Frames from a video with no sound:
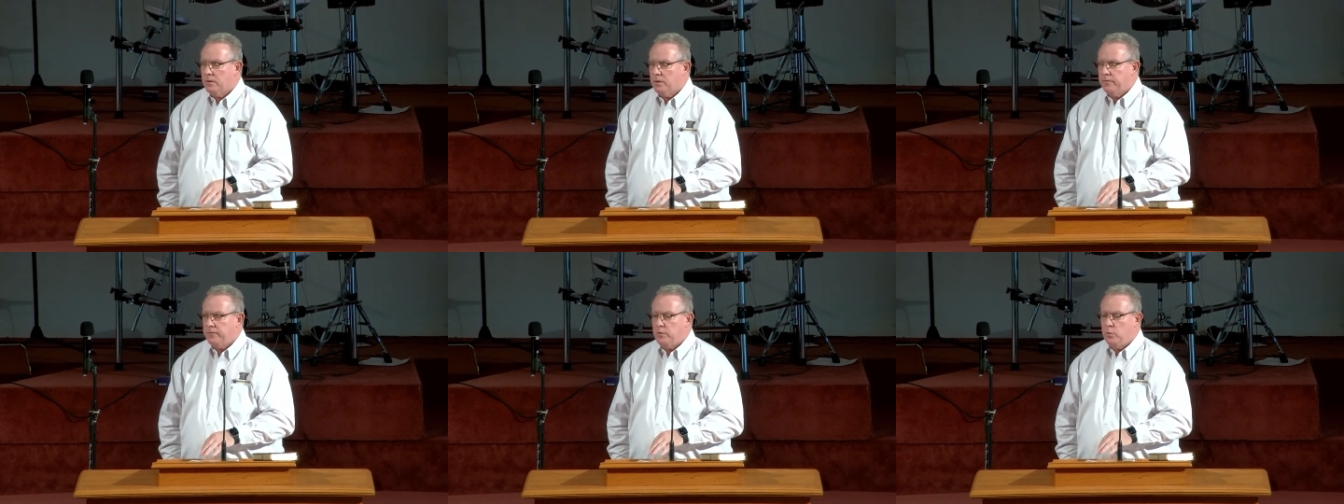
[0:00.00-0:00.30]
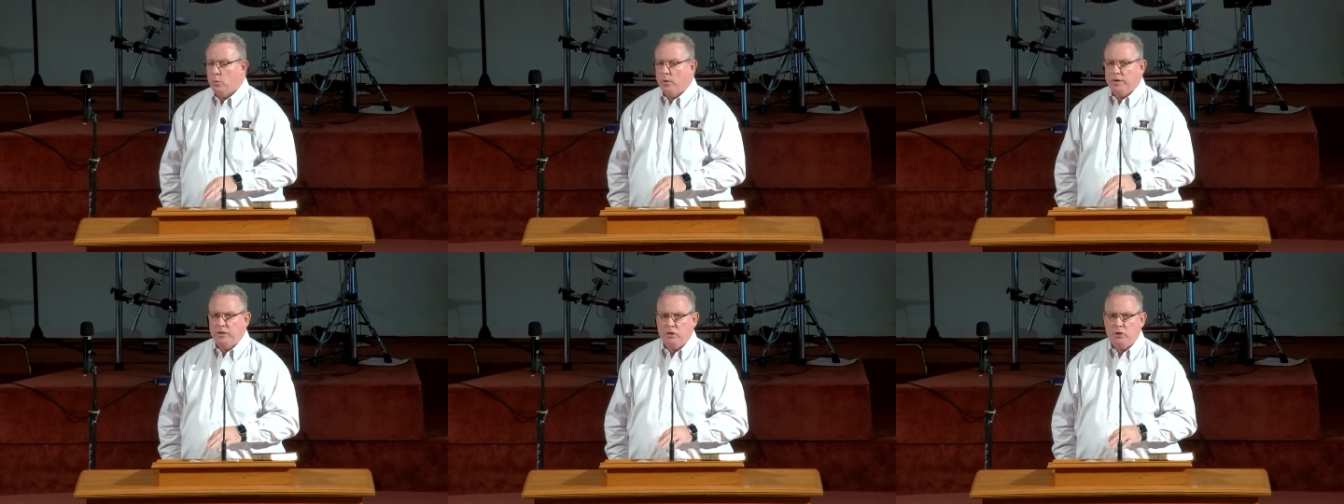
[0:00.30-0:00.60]
If you
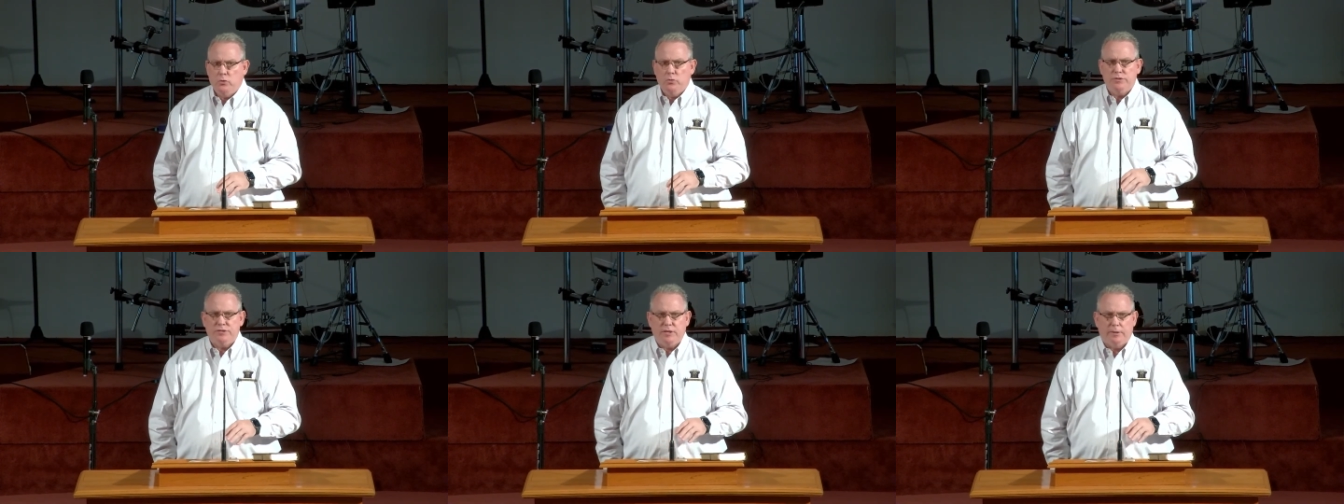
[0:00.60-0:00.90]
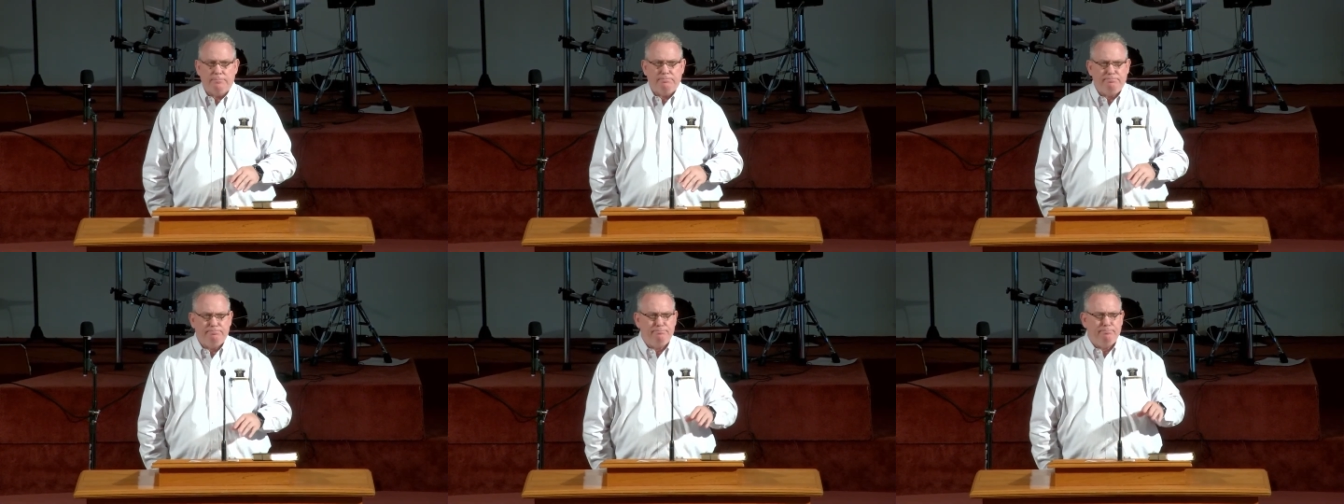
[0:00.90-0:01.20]
want to use a
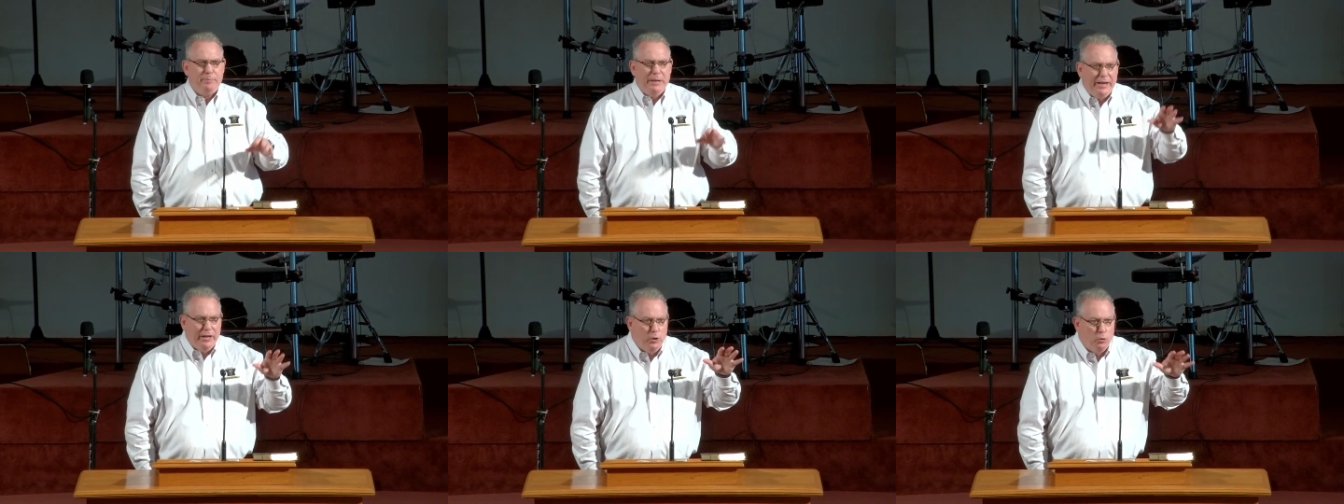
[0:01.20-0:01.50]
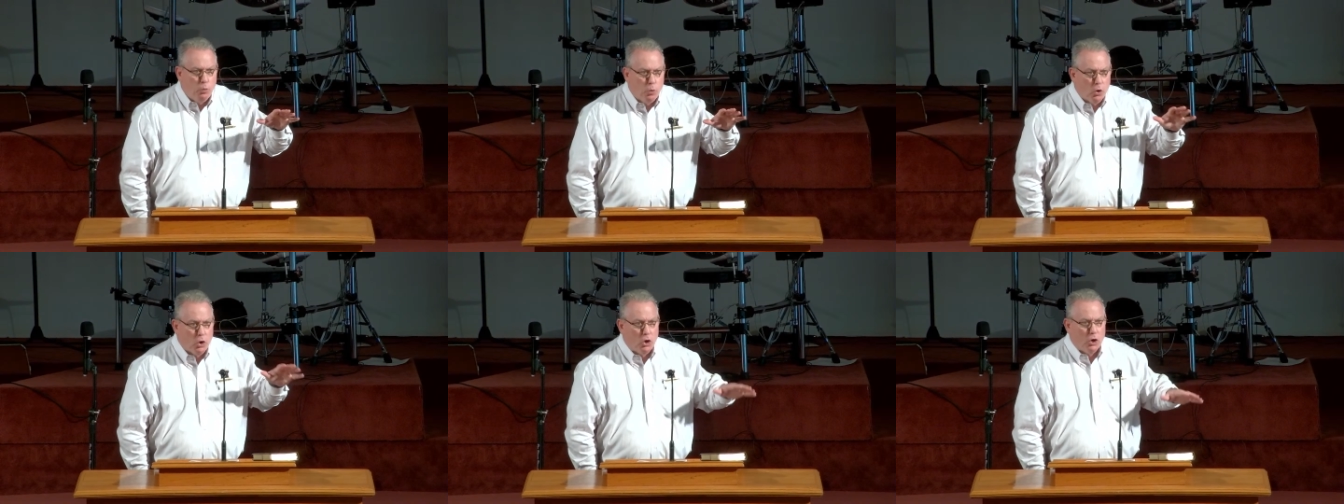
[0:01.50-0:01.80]
big
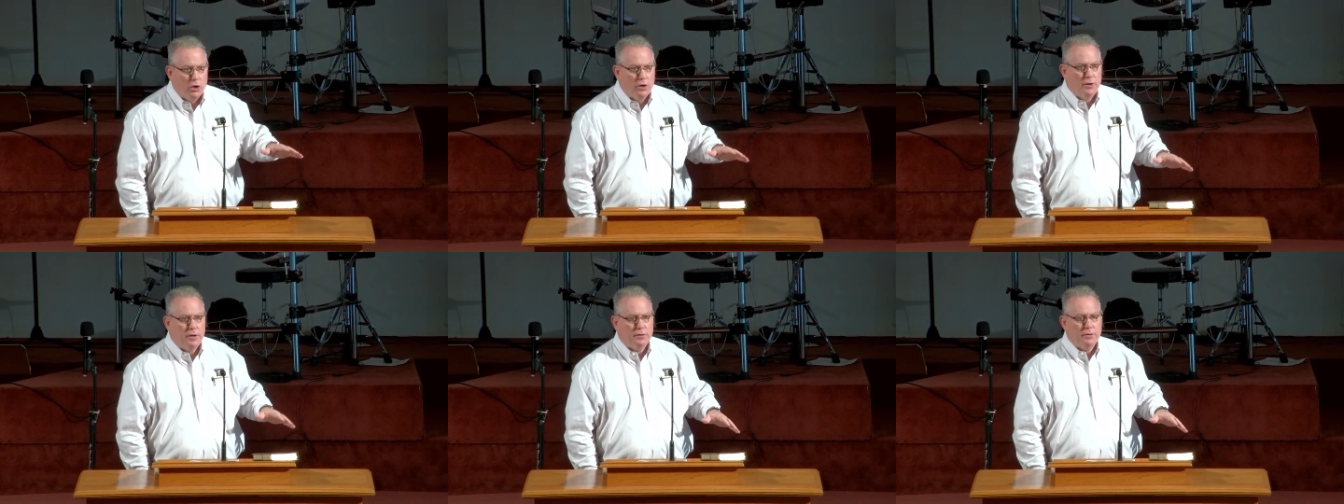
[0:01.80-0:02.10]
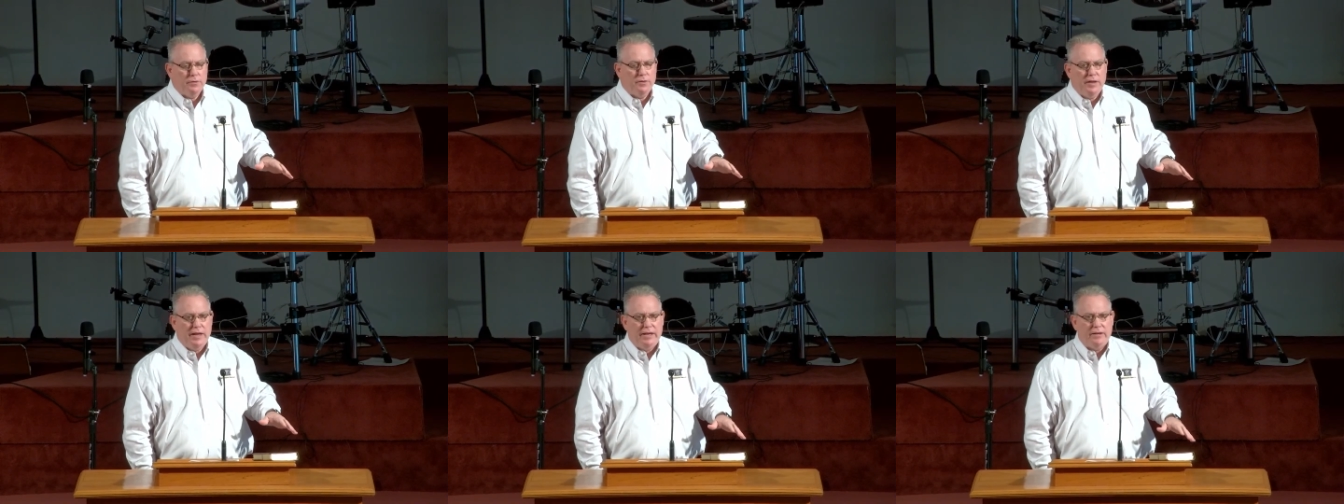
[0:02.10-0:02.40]
word
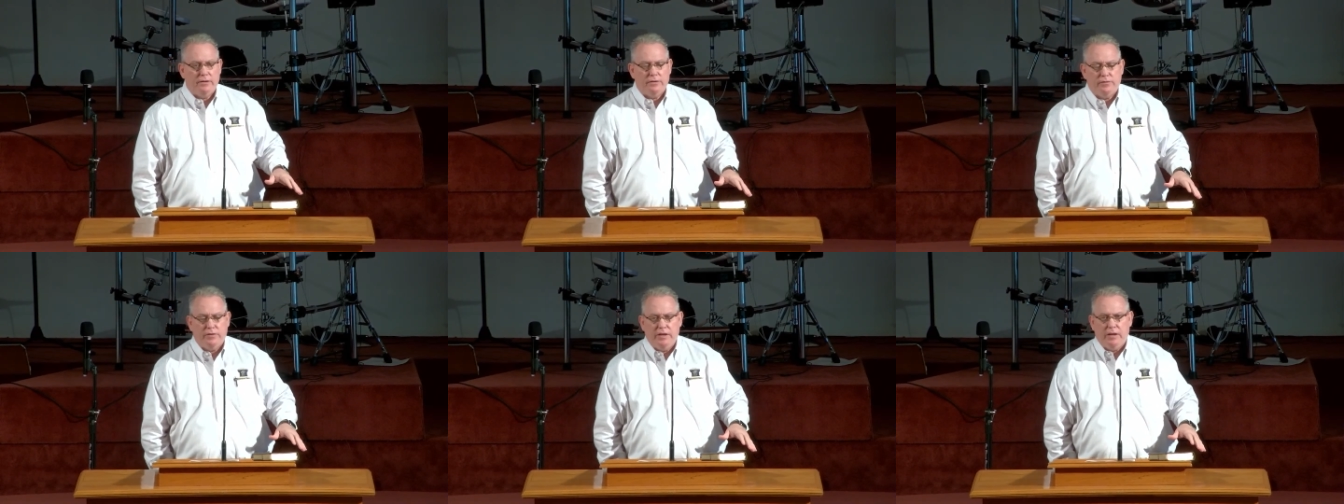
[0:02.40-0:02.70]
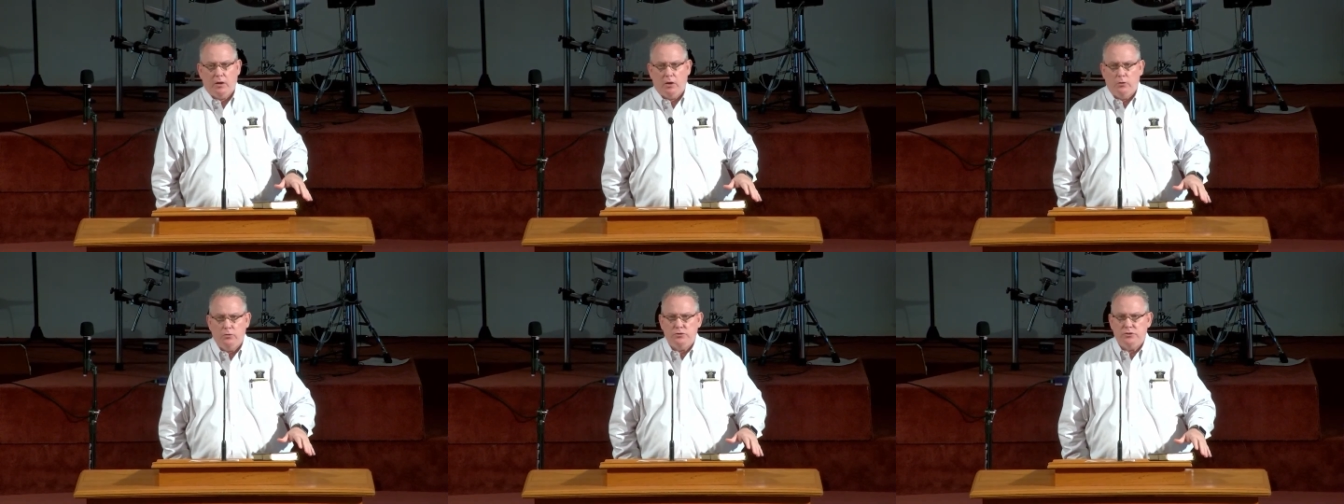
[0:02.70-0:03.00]
that
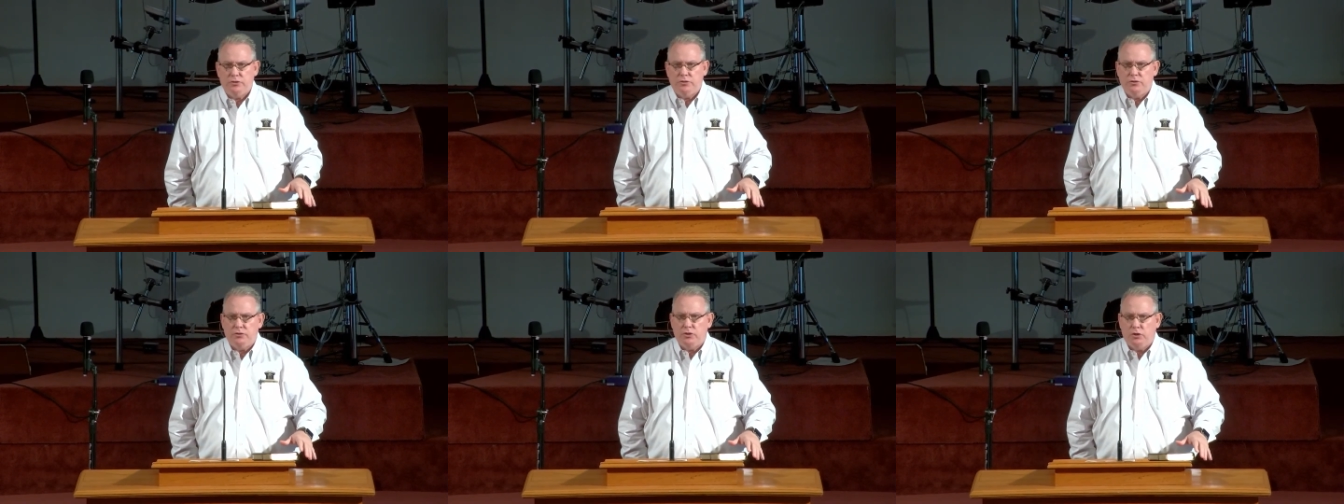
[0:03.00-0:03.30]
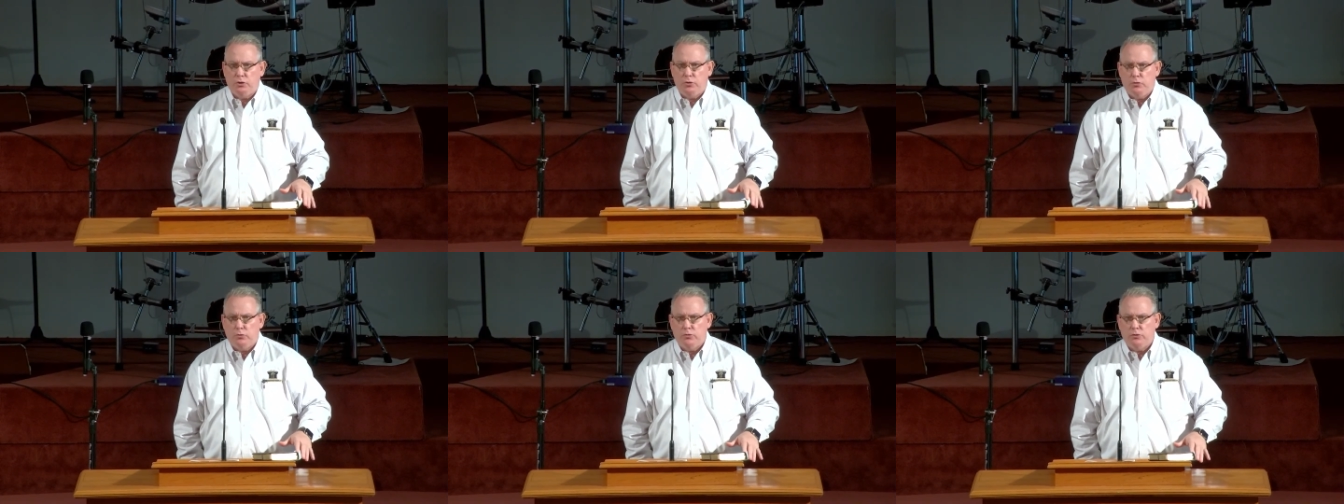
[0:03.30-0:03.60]
theologians
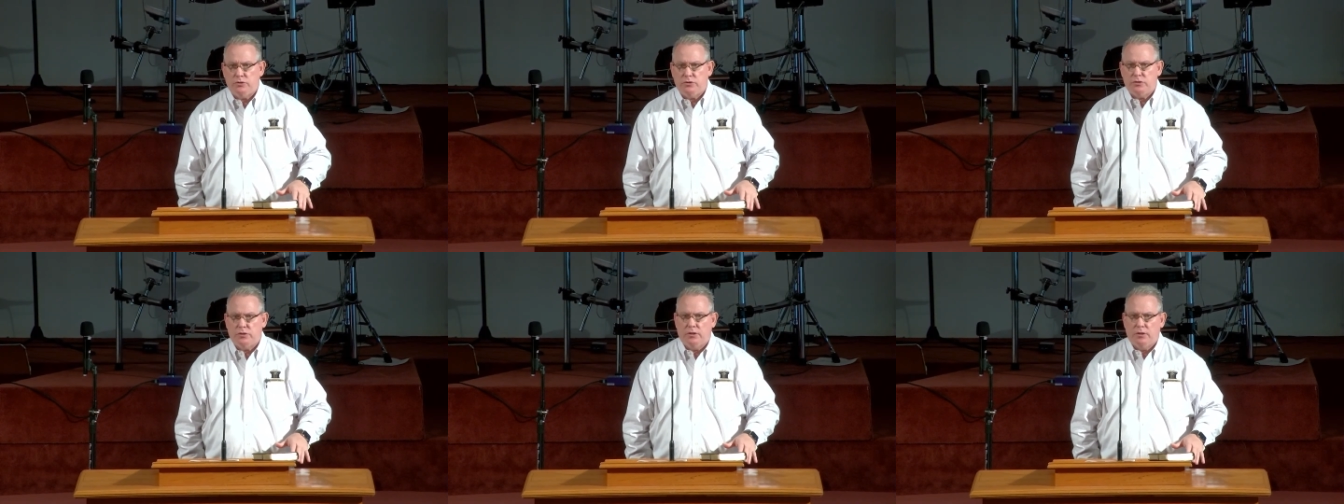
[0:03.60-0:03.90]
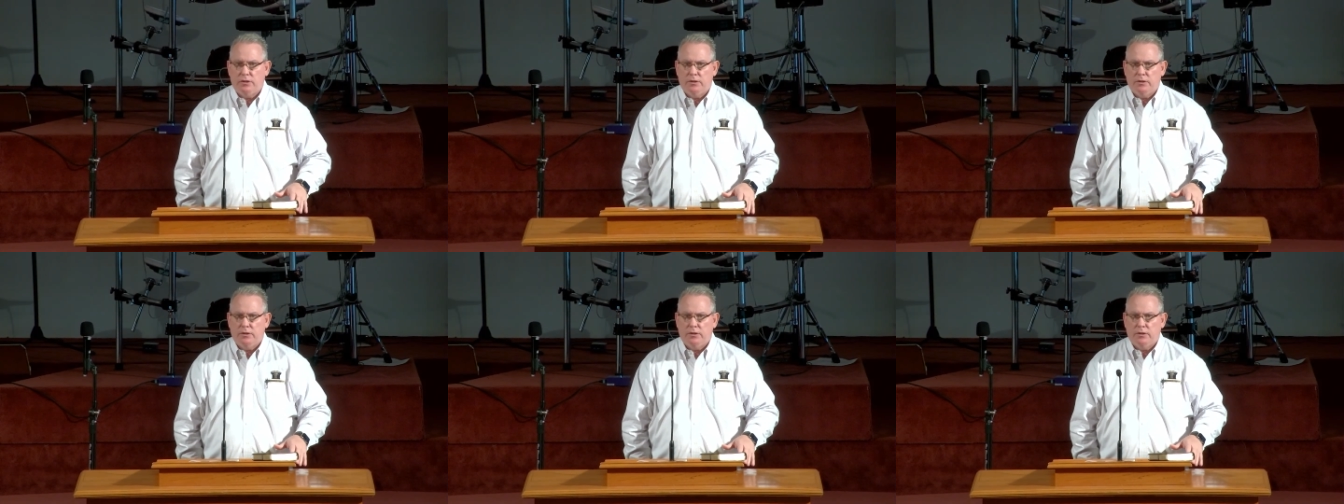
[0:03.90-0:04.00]
use